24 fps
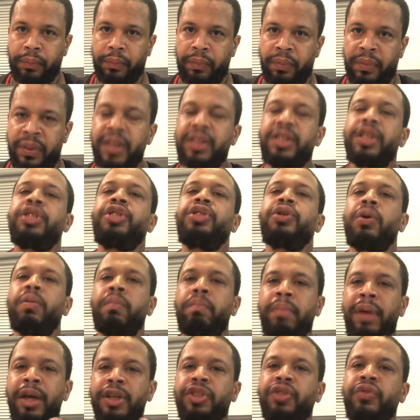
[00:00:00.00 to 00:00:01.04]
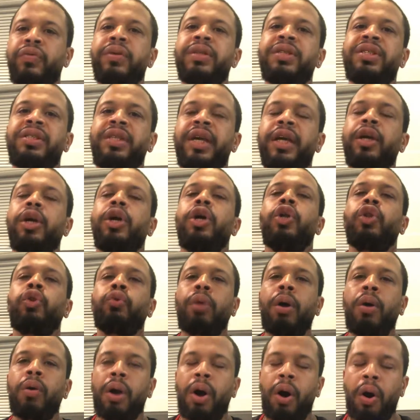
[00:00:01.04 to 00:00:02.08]
This is your measuring stick
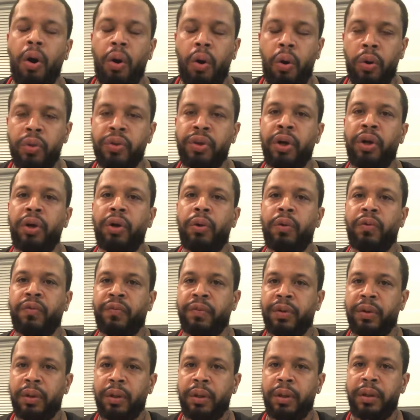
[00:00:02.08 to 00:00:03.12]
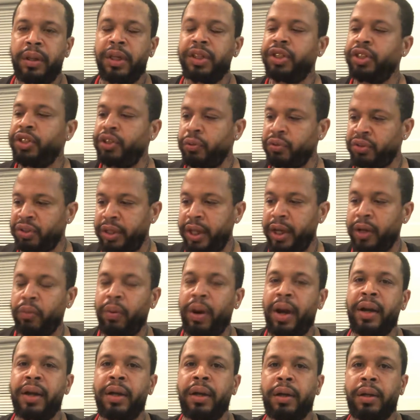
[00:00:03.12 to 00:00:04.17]
throughout all the earth. This is your stick
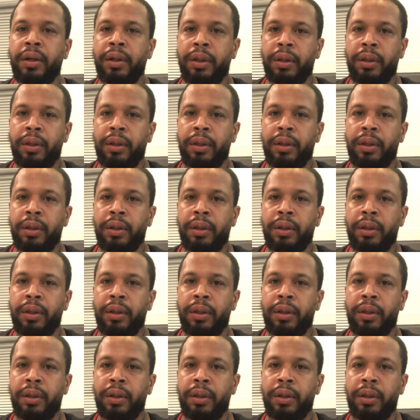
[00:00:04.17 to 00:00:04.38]
right here.